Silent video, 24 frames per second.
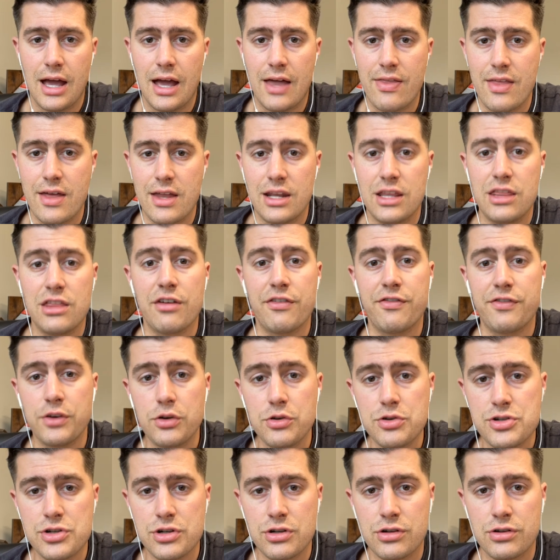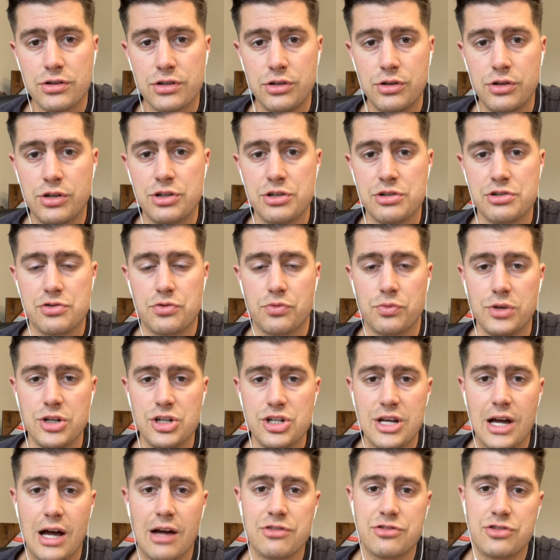And then in the future, you can just
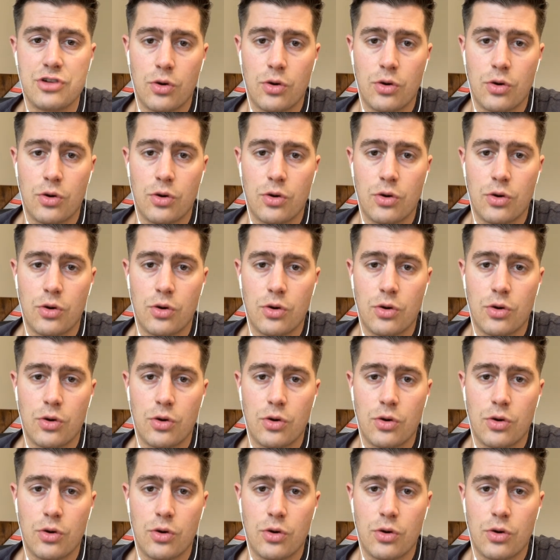reach out